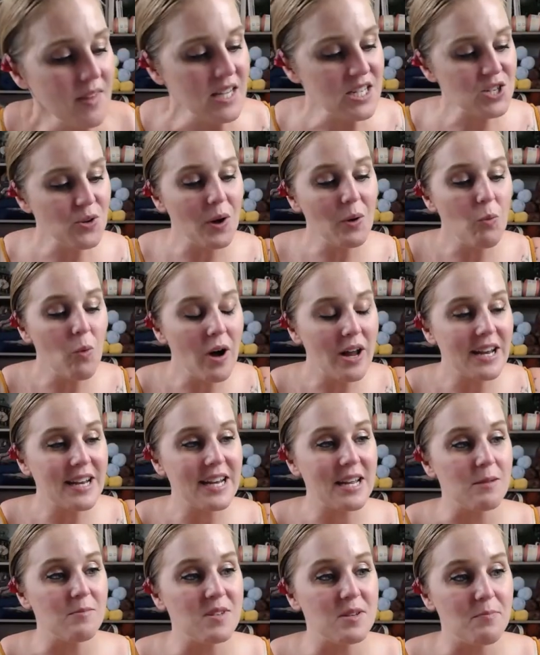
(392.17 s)
so I wanted
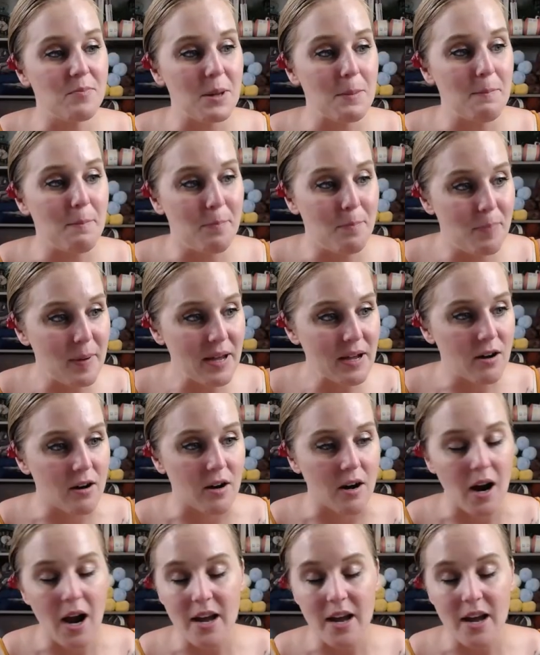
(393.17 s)
him to be bigger.